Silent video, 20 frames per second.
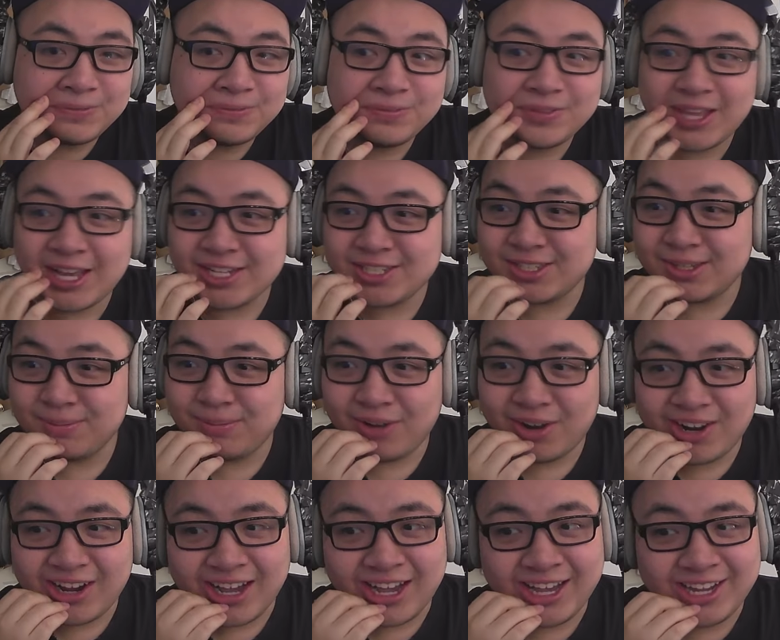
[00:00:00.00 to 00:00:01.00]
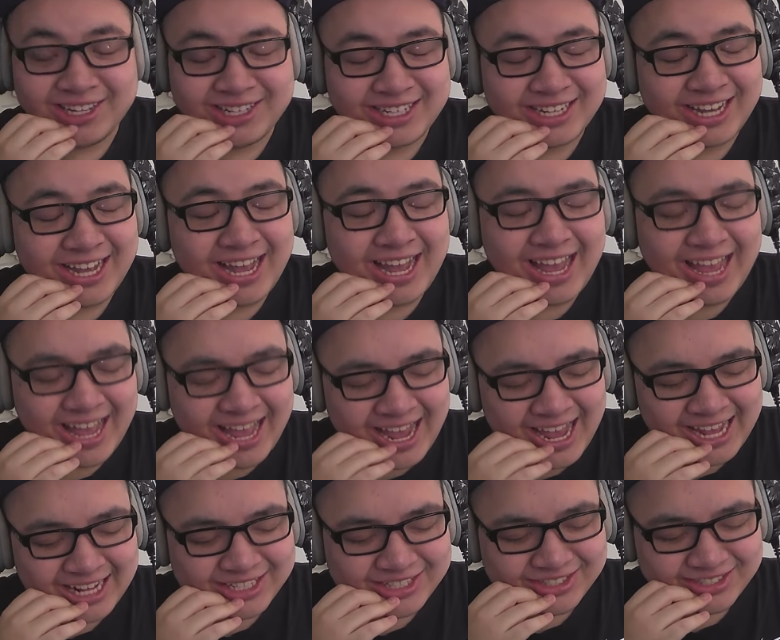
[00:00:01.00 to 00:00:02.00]
That's the part I
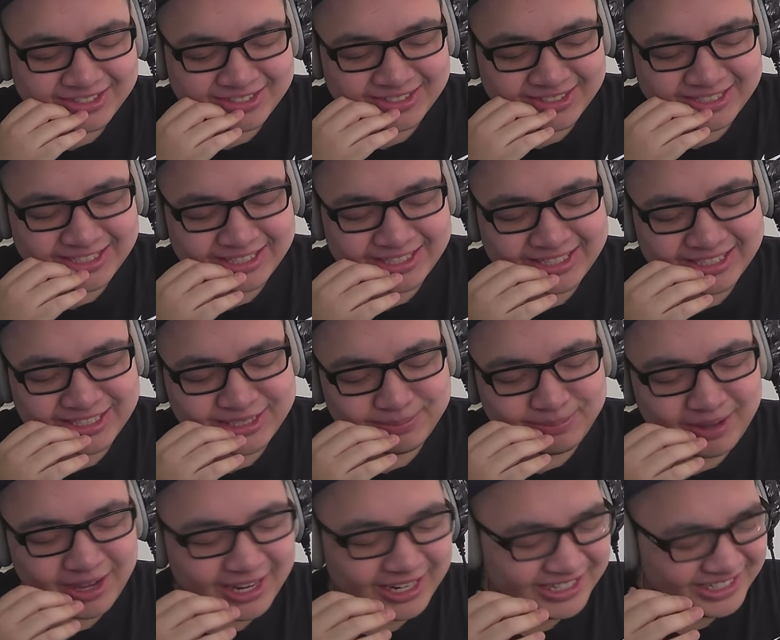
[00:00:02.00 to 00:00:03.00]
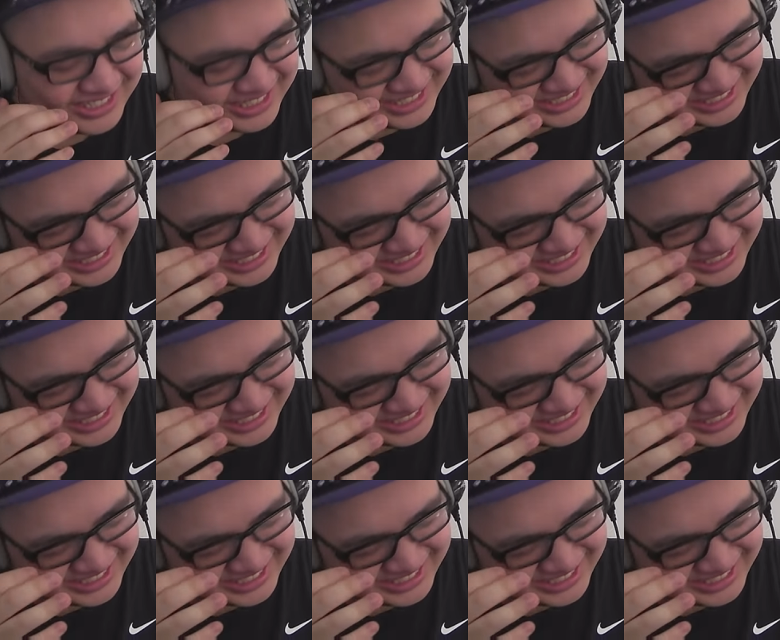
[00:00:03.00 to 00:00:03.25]
actually despise.